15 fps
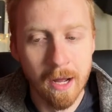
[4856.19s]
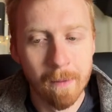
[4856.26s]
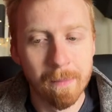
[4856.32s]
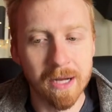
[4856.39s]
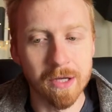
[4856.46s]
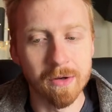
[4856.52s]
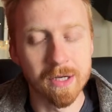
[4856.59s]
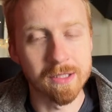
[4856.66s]

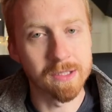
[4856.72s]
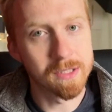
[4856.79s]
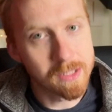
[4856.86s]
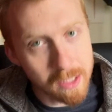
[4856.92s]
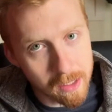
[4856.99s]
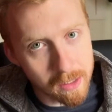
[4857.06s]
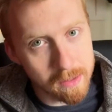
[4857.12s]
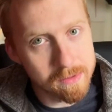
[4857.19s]
but you can
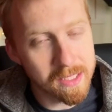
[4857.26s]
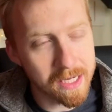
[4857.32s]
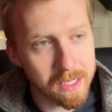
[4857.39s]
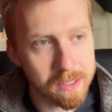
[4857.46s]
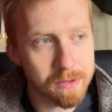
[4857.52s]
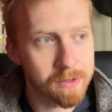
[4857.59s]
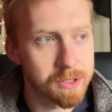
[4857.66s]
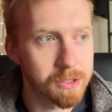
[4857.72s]
still take
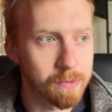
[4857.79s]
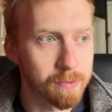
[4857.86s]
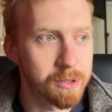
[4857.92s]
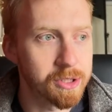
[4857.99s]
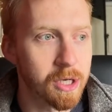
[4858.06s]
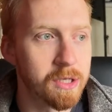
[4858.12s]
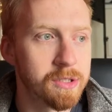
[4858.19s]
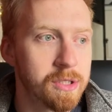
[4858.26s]
it to a
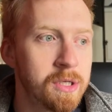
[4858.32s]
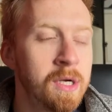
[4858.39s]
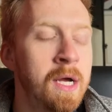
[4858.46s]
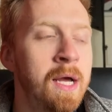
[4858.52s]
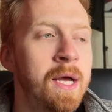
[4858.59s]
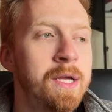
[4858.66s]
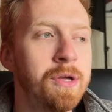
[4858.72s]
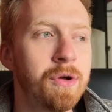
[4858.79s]
supercharger.
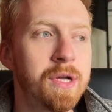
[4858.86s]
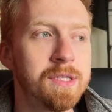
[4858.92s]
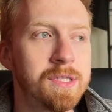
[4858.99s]
You